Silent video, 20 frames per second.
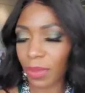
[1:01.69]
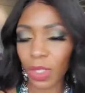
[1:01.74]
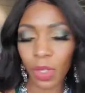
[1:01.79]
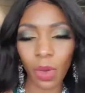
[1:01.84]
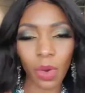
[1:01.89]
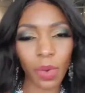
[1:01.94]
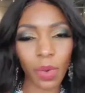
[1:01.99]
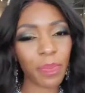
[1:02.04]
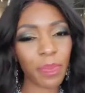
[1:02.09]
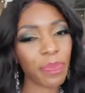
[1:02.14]
So,
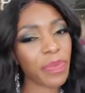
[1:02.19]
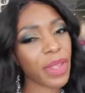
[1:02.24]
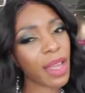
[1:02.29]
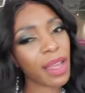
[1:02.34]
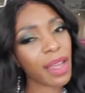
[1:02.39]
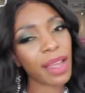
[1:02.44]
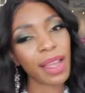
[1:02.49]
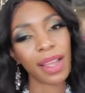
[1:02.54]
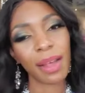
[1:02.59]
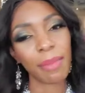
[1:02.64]

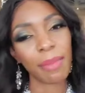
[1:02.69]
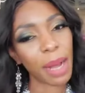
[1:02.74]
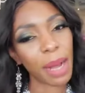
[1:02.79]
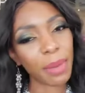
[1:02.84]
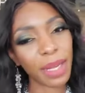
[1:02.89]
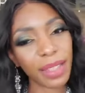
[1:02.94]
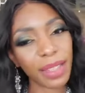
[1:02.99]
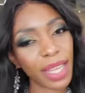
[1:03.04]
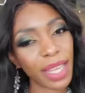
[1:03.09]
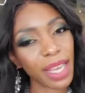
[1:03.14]

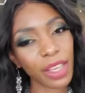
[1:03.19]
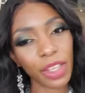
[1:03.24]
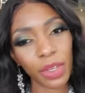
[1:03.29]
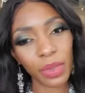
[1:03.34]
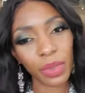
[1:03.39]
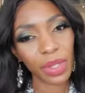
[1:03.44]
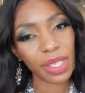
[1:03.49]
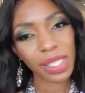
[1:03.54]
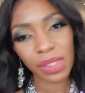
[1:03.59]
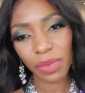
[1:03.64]
Mama, thank
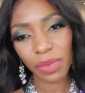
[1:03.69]
you. This